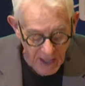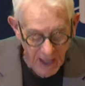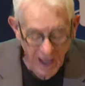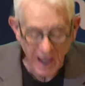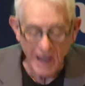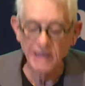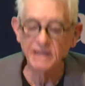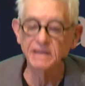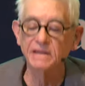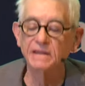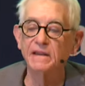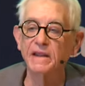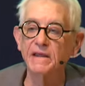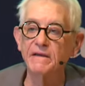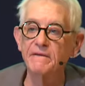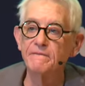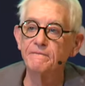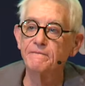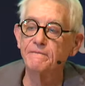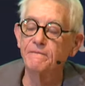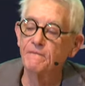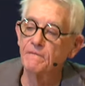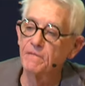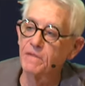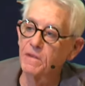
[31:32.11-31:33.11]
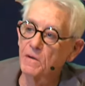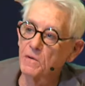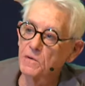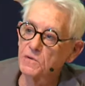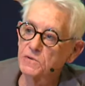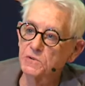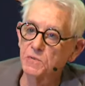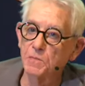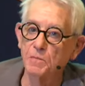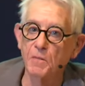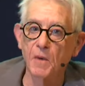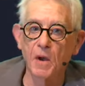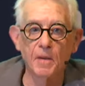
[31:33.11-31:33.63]
I live for
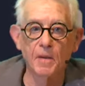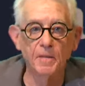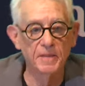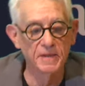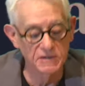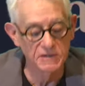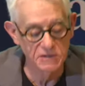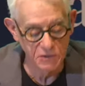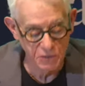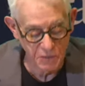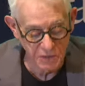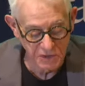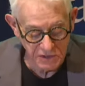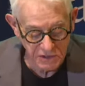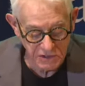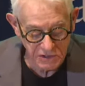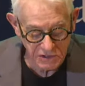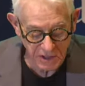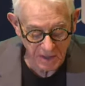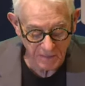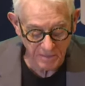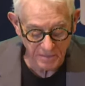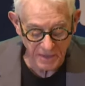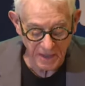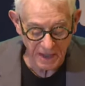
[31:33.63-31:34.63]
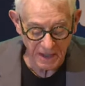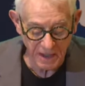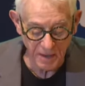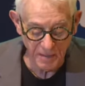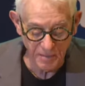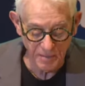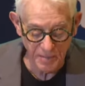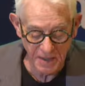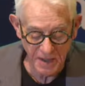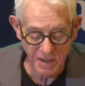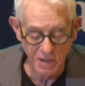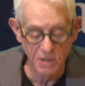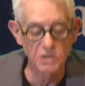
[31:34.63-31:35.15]
those moments when something
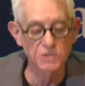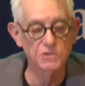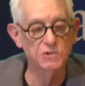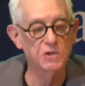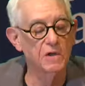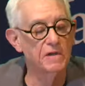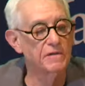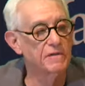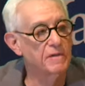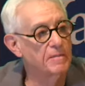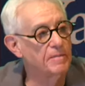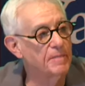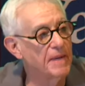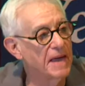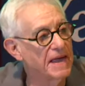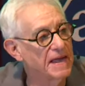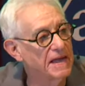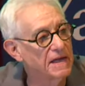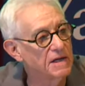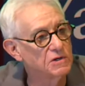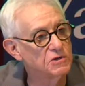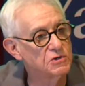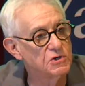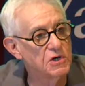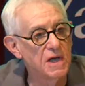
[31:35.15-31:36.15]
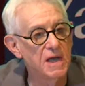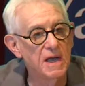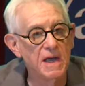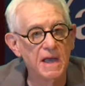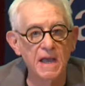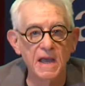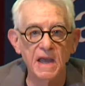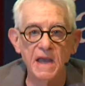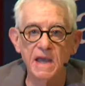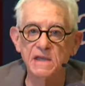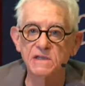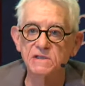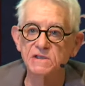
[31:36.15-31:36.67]
appears on the page
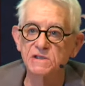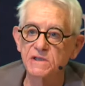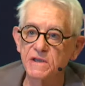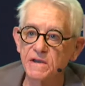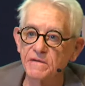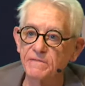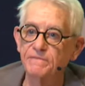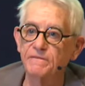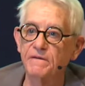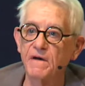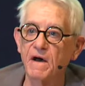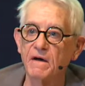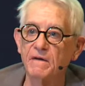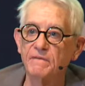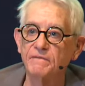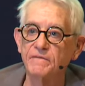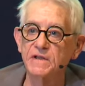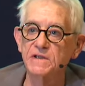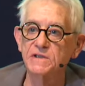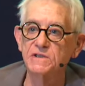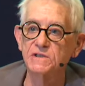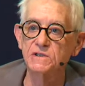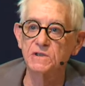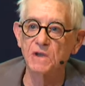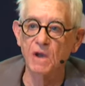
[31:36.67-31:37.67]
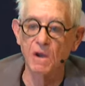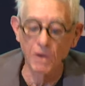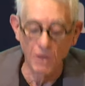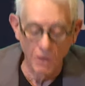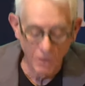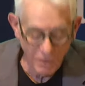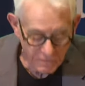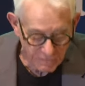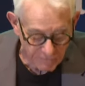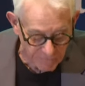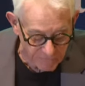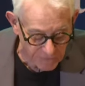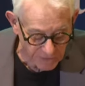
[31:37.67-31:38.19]
as if of its
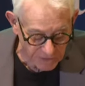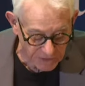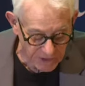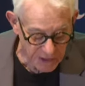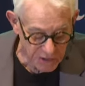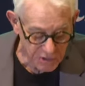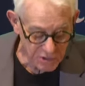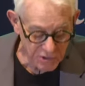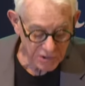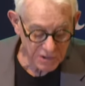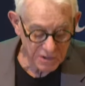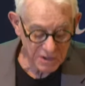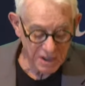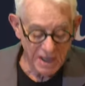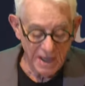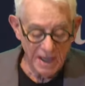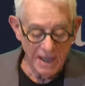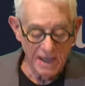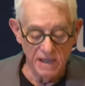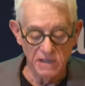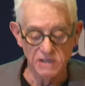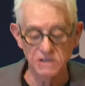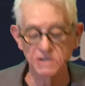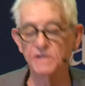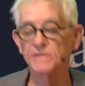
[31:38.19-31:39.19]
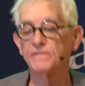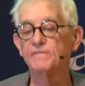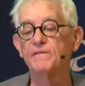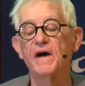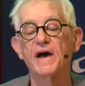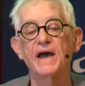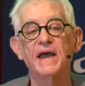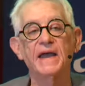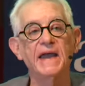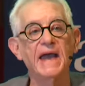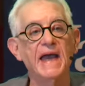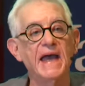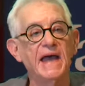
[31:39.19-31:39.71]
own volition, as if
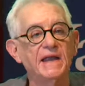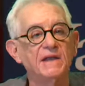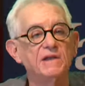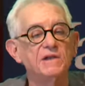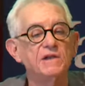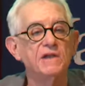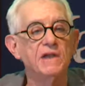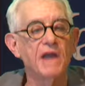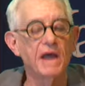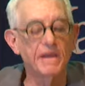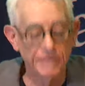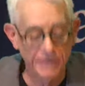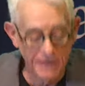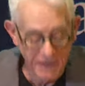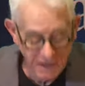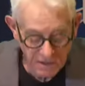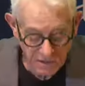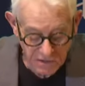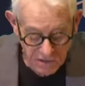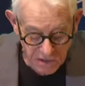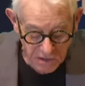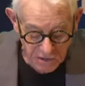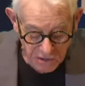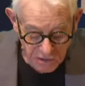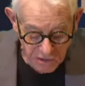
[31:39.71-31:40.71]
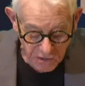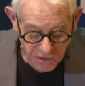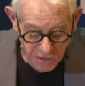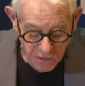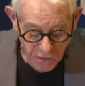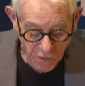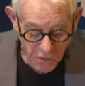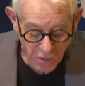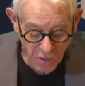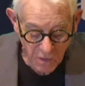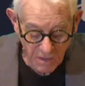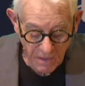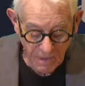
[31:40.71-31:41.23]
I had nothing to
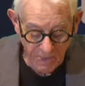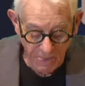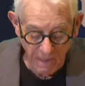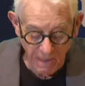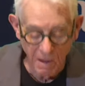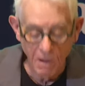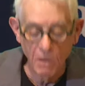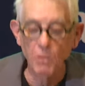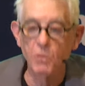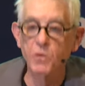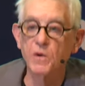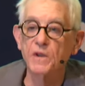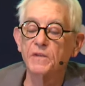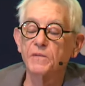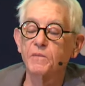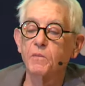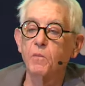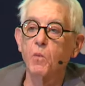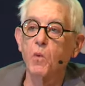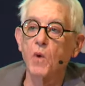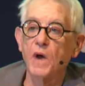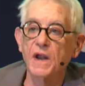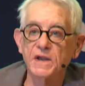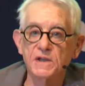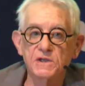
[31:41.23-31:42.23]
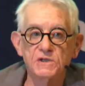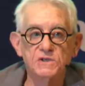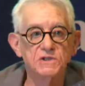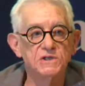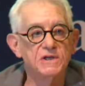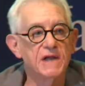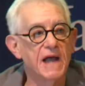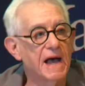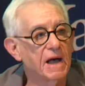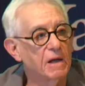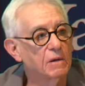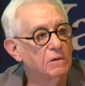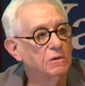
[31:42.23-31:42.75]
do with what is
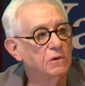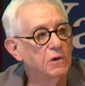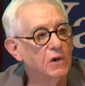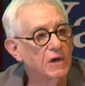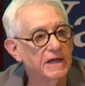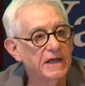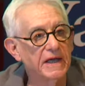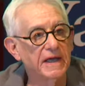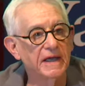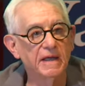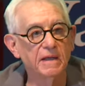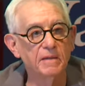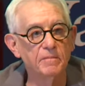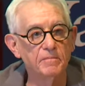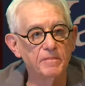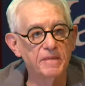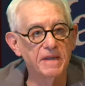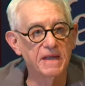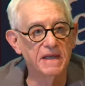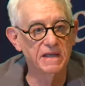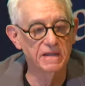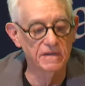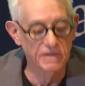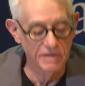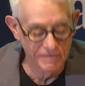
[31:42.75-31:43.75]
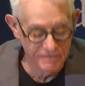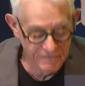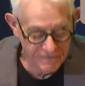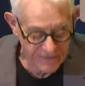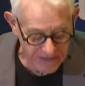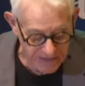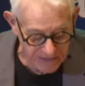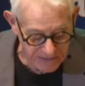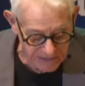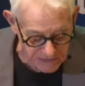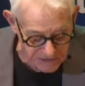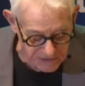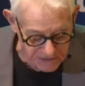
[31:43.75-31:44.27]
now looking at me in the
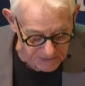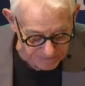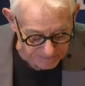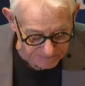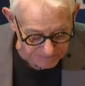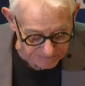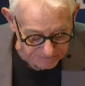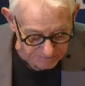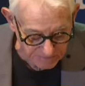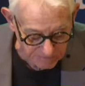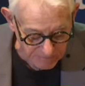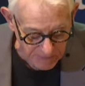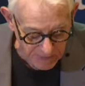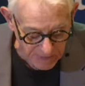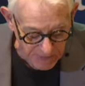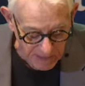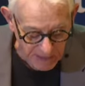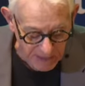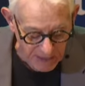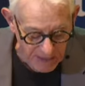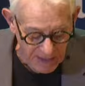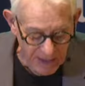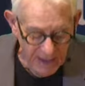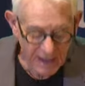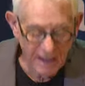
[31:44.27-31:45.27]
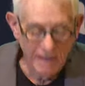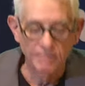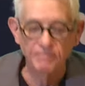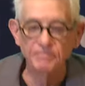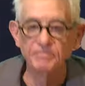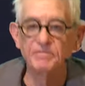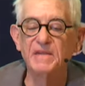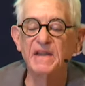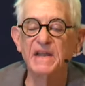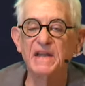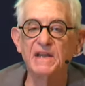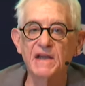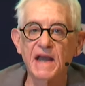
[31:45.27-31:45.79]
face.
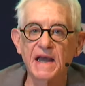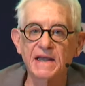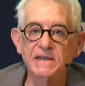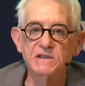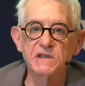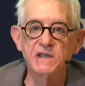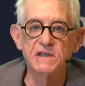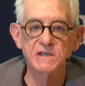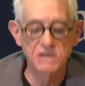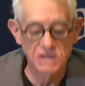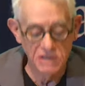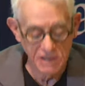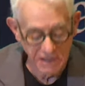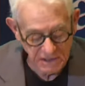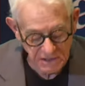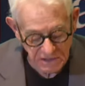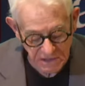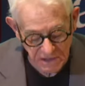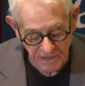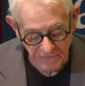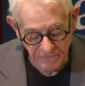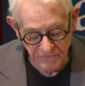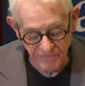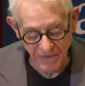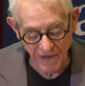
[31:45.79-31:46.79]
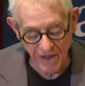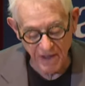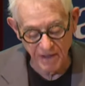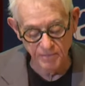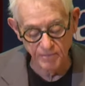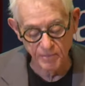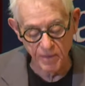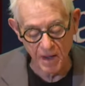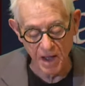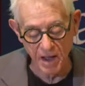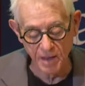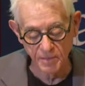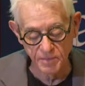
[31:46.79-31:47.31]
In
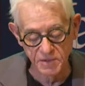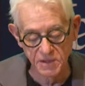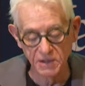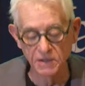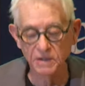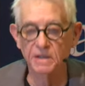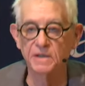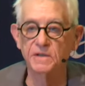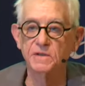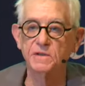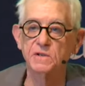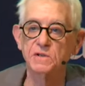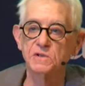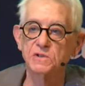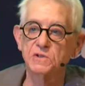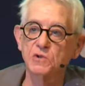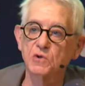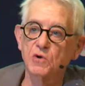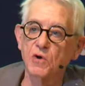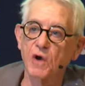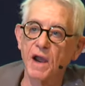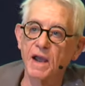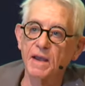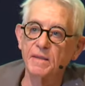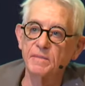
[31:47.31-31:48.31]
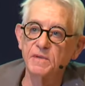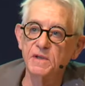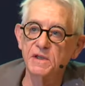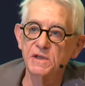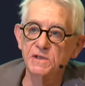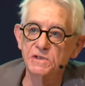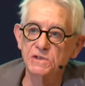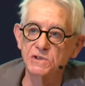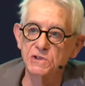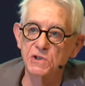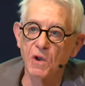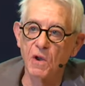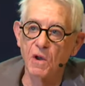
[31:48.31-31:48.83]
1965, Bob Dylan described
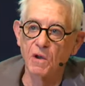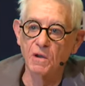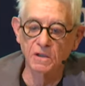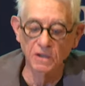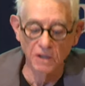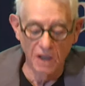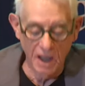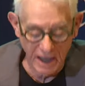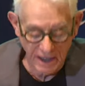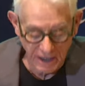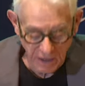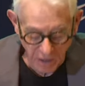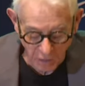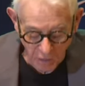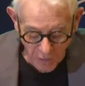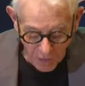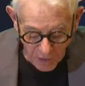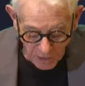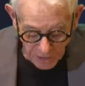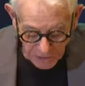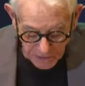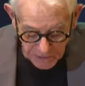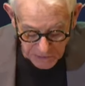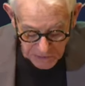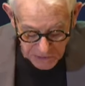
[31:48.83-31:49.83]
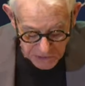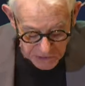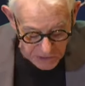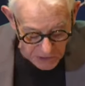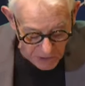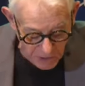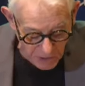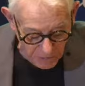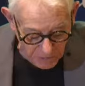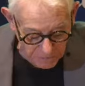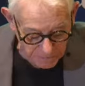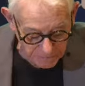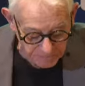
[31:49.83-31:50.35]
his song Like a Rolling
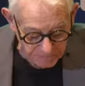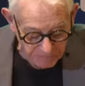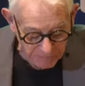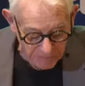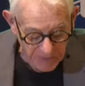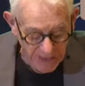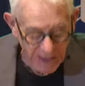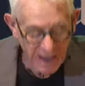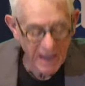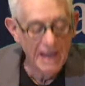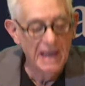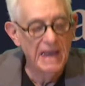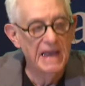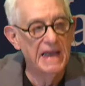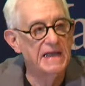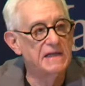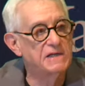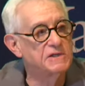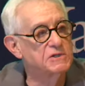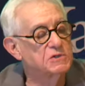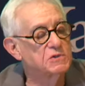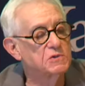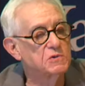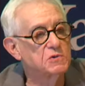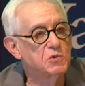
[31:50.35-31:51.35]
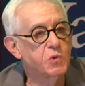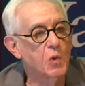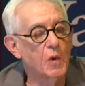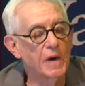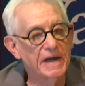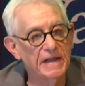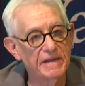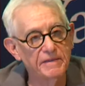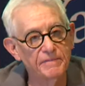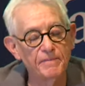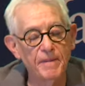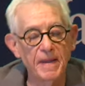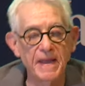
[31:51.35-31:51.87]
Stone as
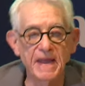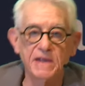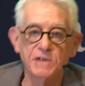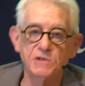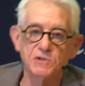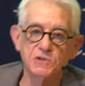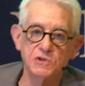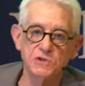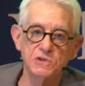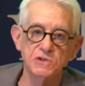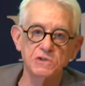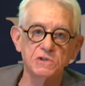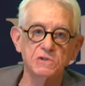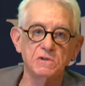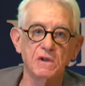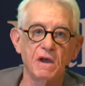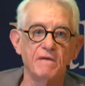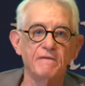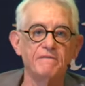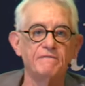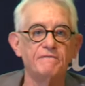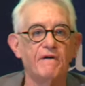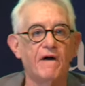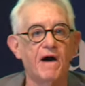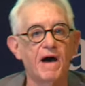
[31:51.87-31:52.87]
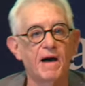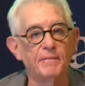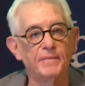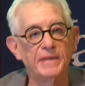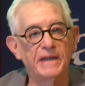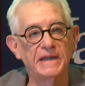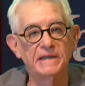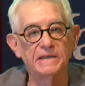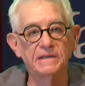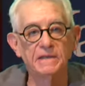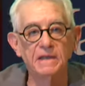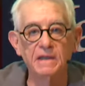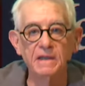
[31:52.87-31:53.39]
20 pages of
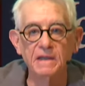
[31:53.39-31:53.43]
vomit.